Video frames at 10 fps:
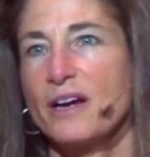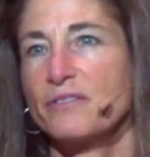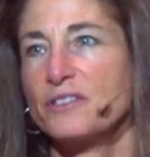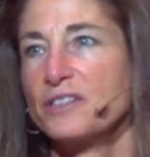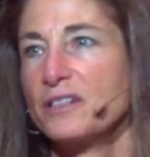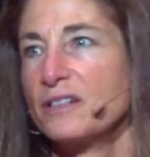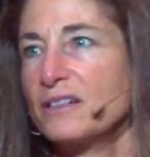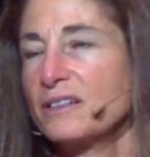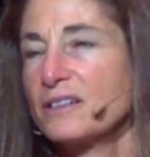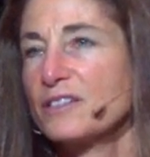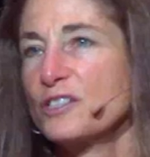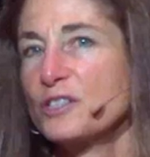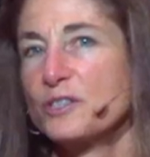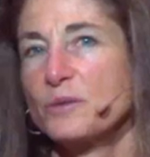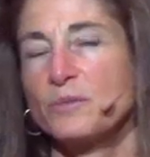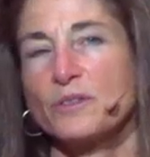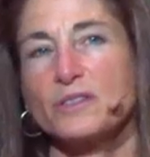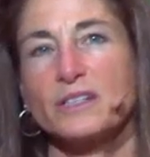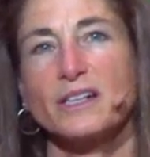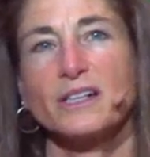after she had listened to some
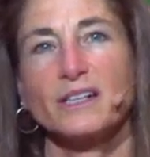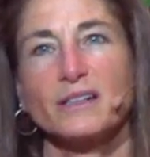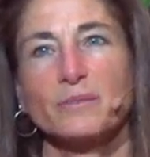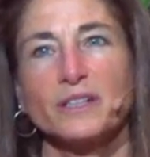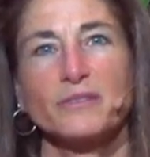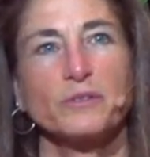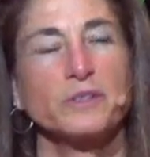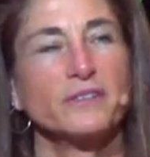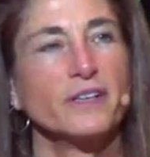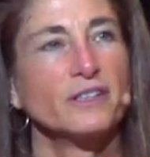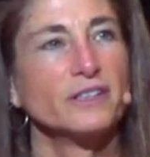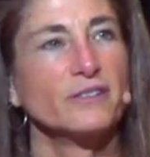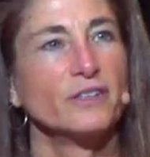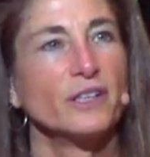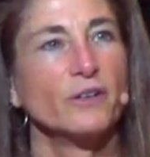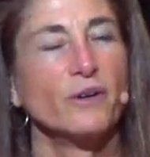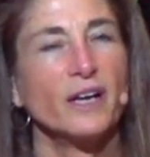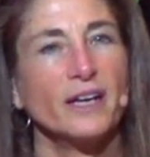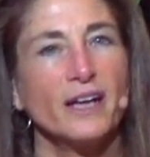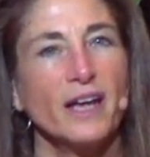music and planned for the week, she found herself getting
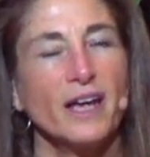quiet,